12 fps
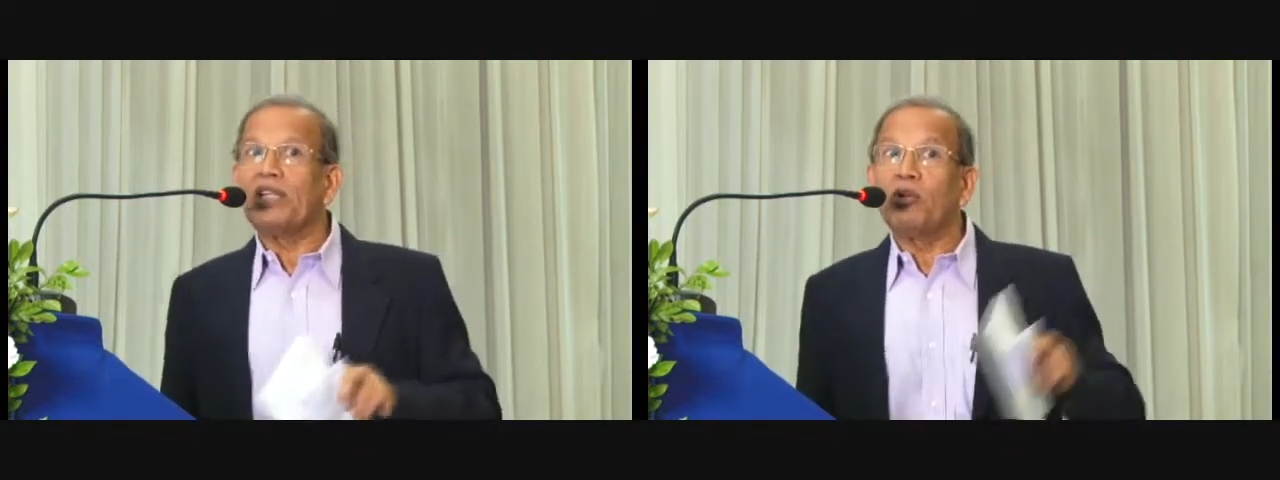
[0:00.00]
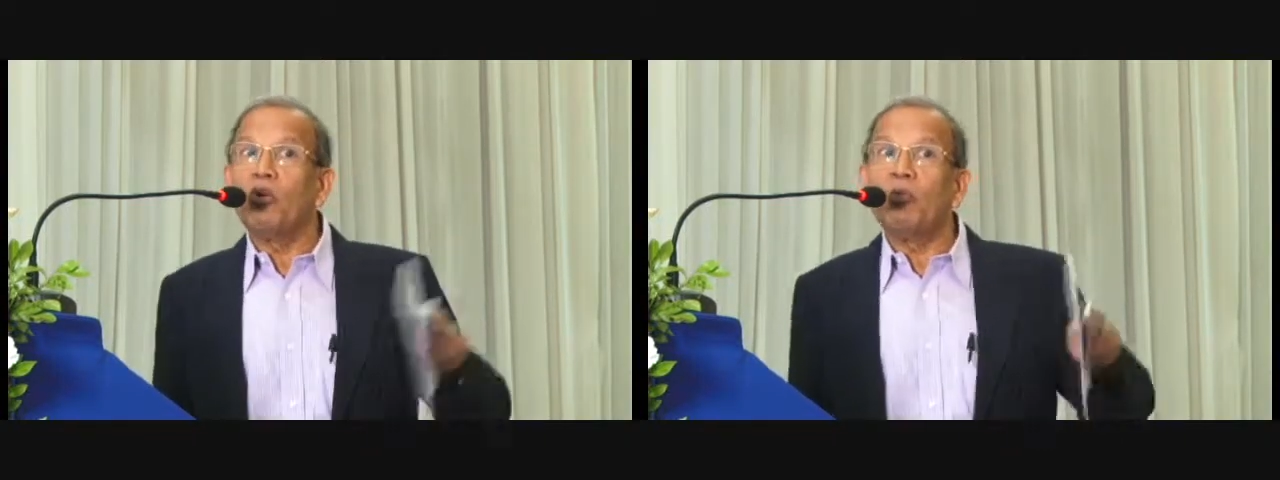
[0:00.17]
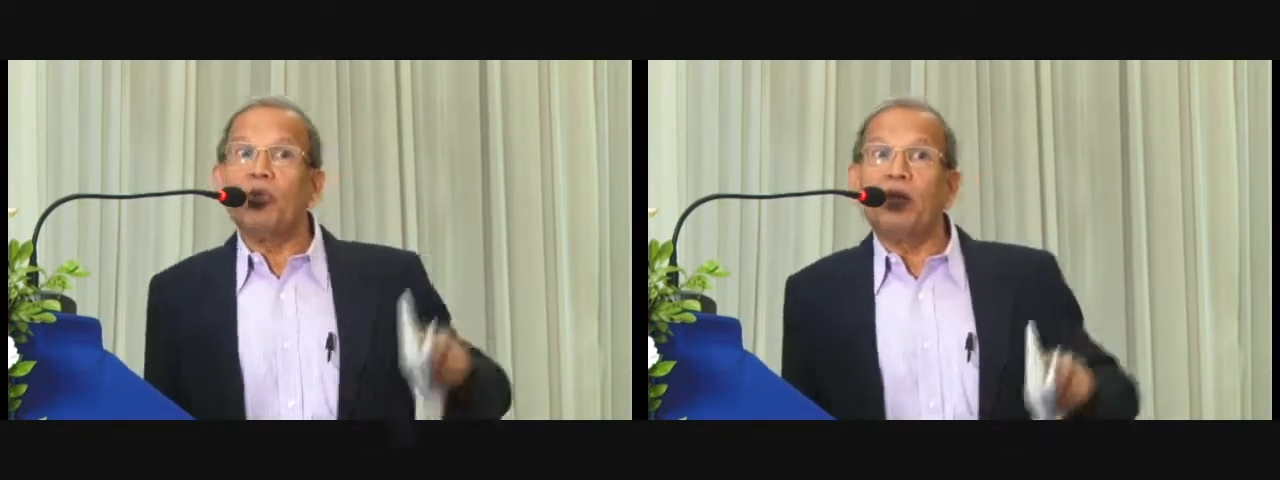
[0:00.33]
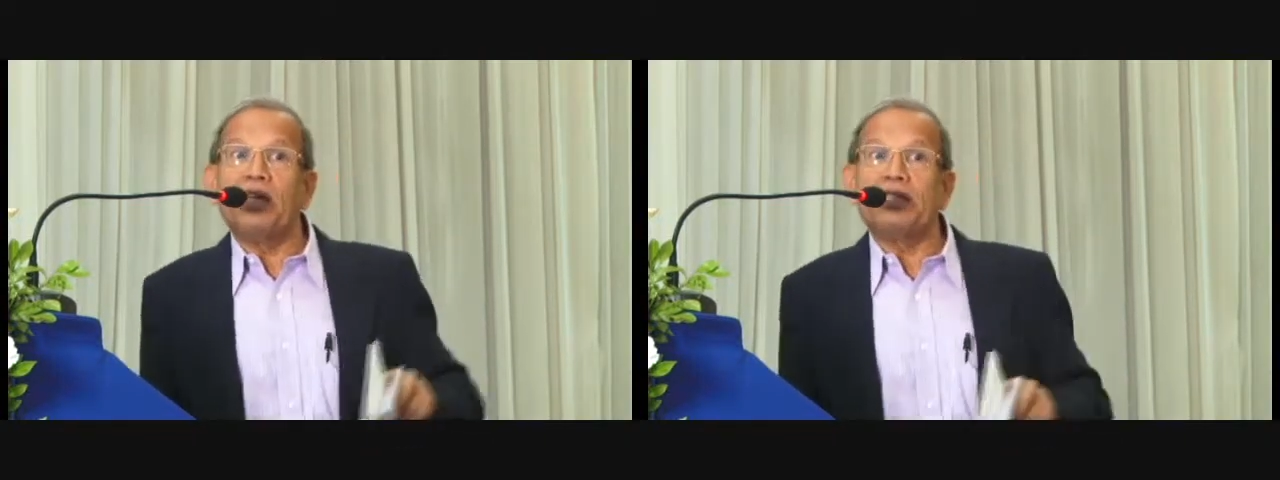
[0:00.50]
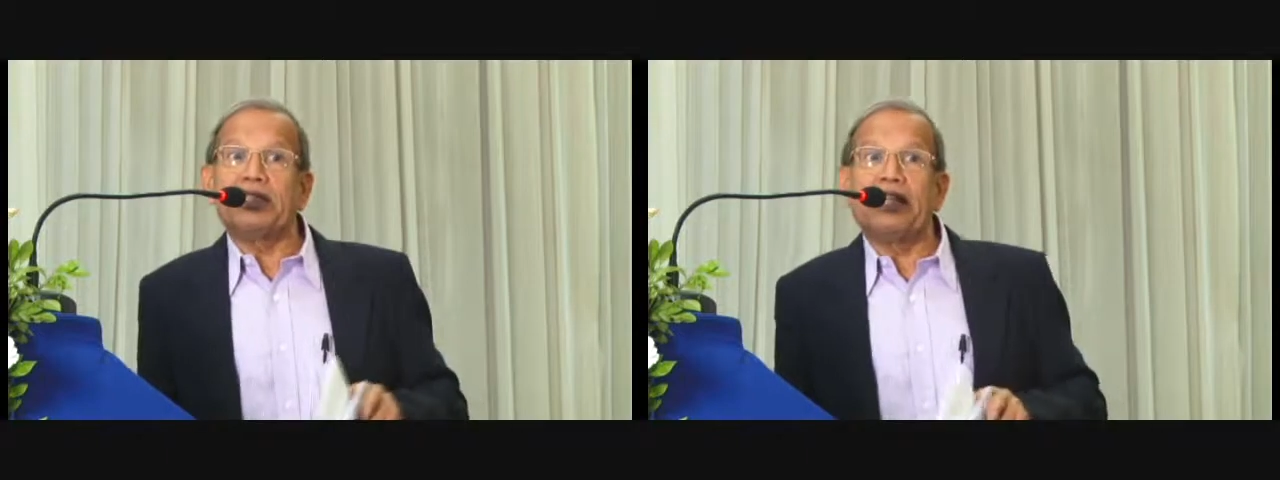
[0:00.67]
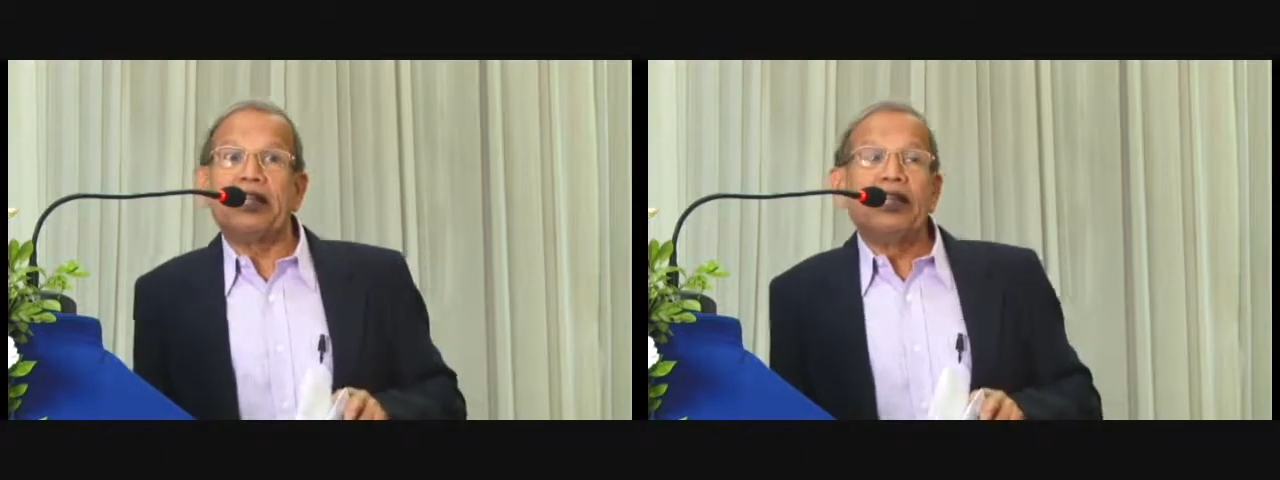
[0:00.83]
And Gopio
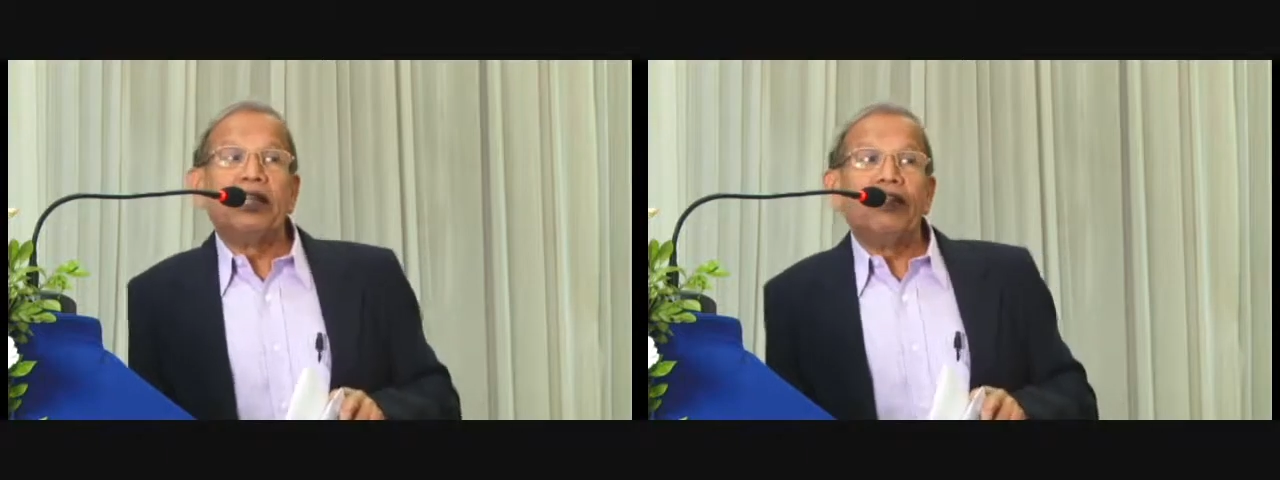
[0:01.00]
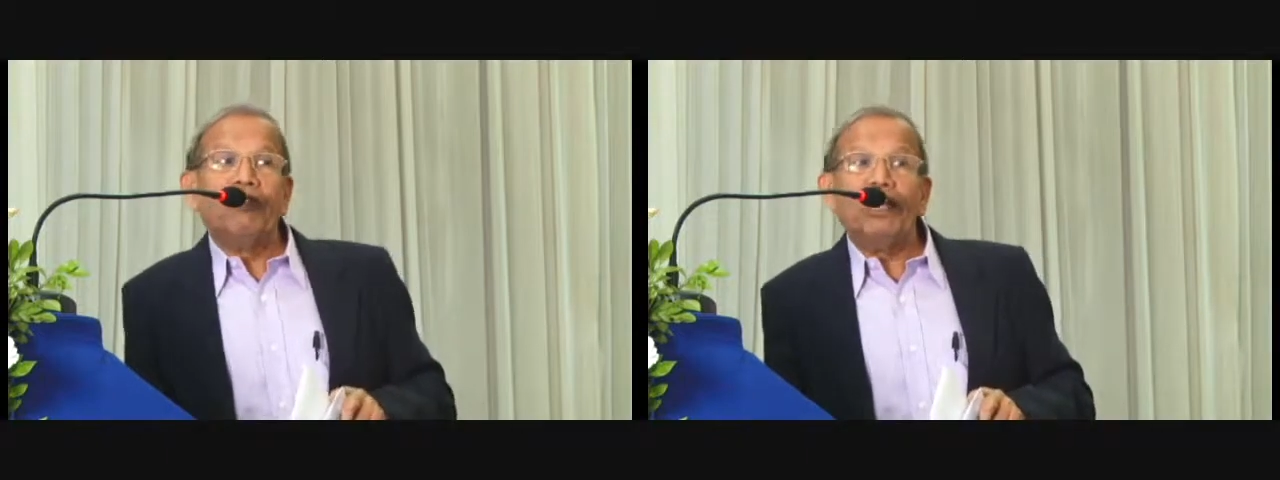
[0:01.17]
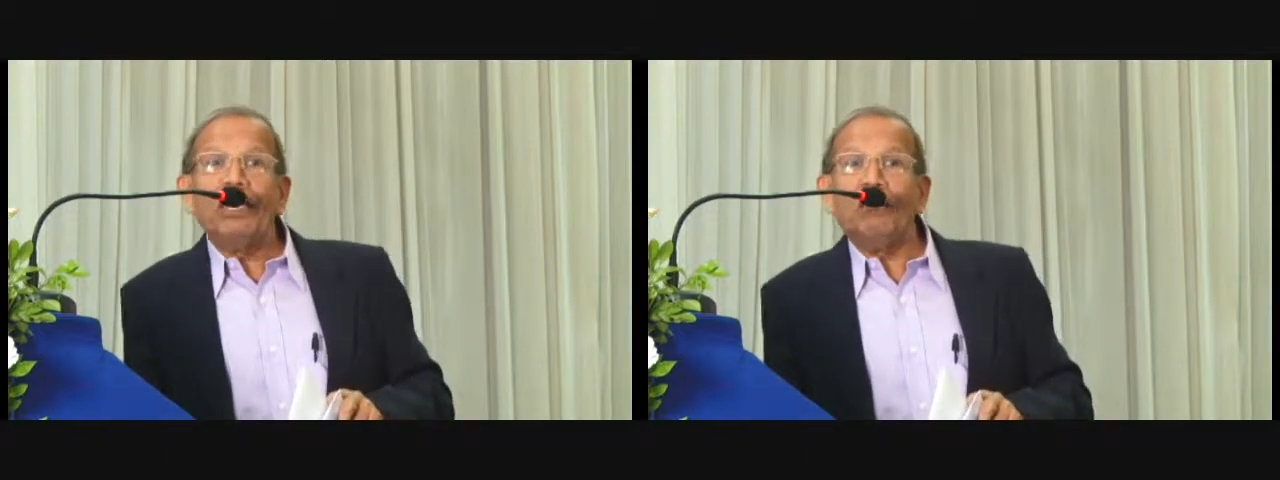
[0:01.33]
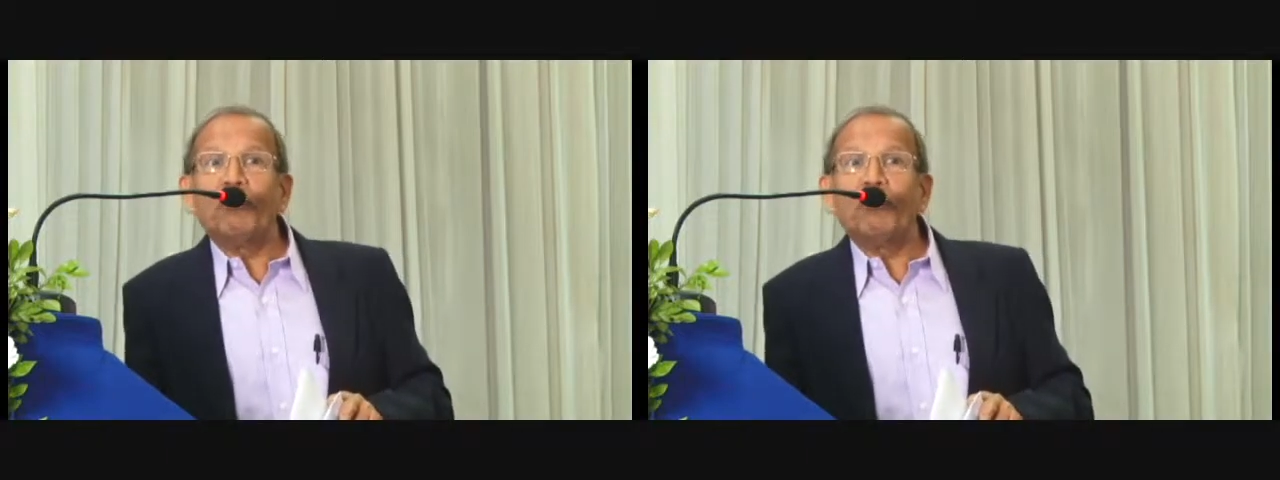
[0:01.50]
has a very